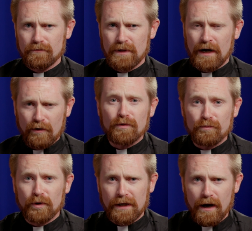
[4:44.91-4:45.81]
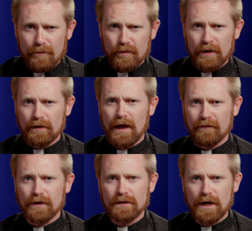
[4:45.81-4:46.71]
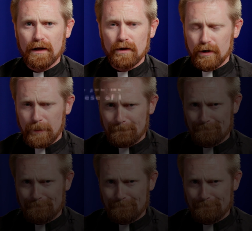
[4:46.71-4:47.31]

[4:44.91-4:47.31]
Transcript: that I would bring up when having a dialogue.